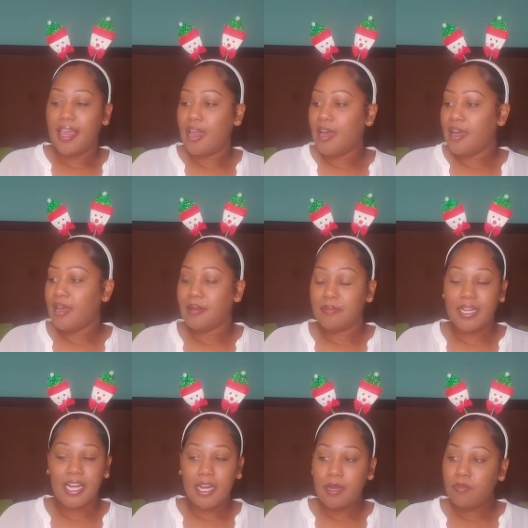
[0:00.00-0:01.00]
uh,
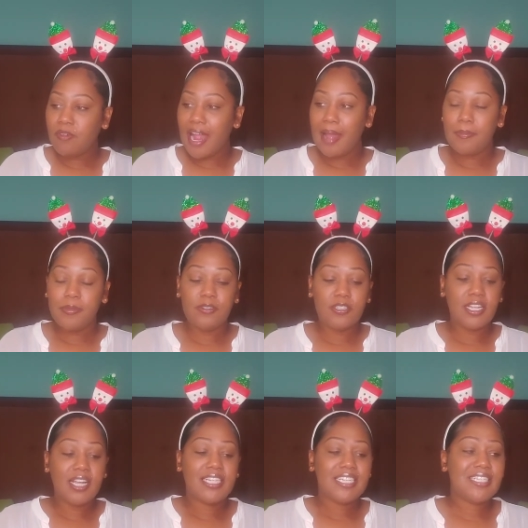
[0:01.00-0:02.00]
gum wrappers,
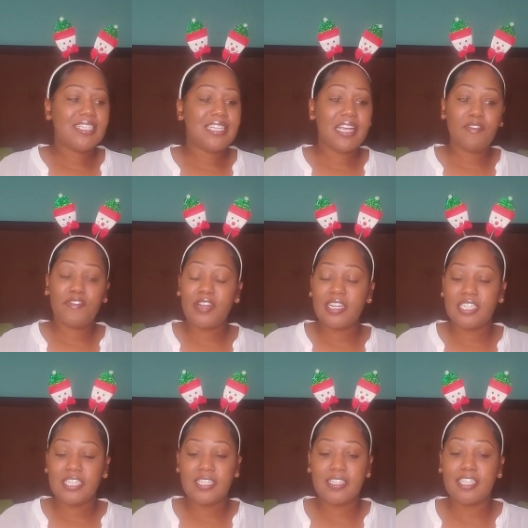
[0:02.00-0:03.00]
just different,
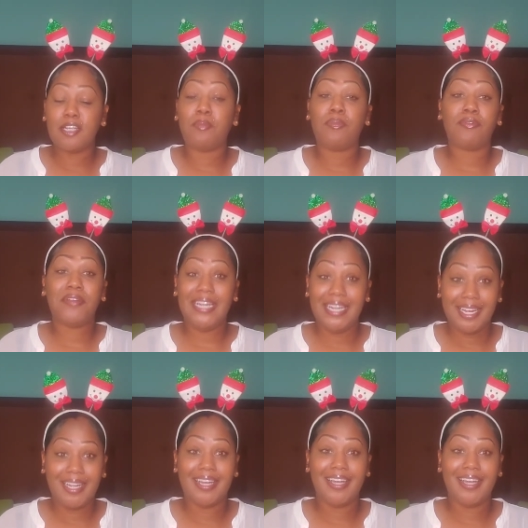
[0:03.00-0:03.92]
just debris.